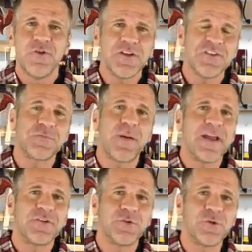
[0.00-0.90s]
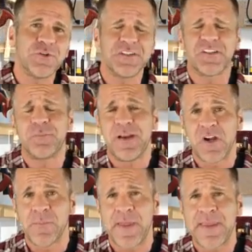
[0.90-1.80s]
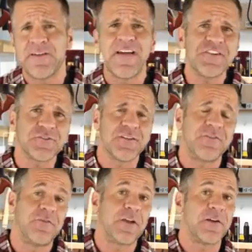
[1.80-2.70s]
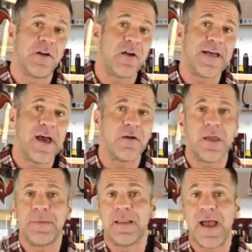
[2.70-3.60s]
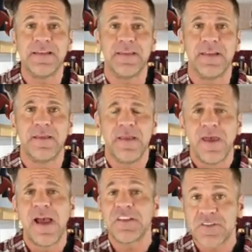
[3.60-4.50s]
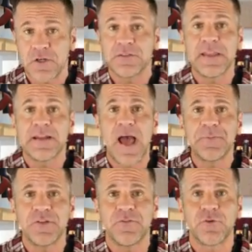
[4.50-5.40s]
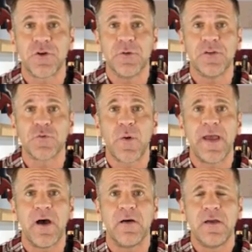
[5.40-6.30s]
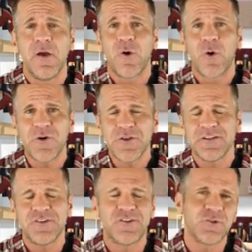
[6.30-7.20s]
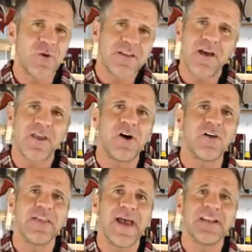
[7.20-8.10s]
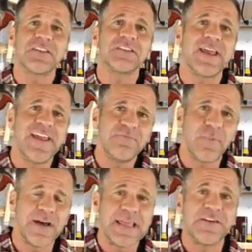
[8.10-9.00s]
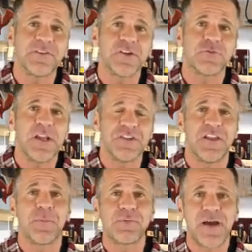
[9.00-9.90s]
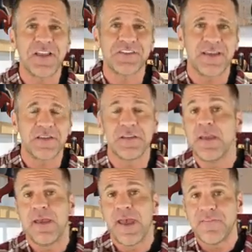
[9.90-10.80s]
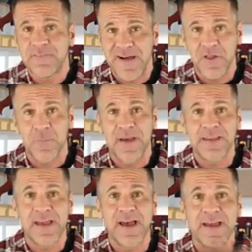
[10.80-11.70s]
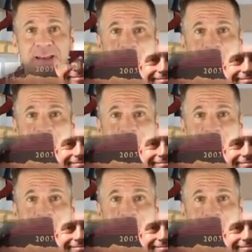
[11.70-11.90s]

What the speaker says: could just buy tools and experiment and eventually figure it all out. I mean, I did. That's certainly an option for you as well. Or you could shortcut all that, save money and frustration in the process, and follow my guide.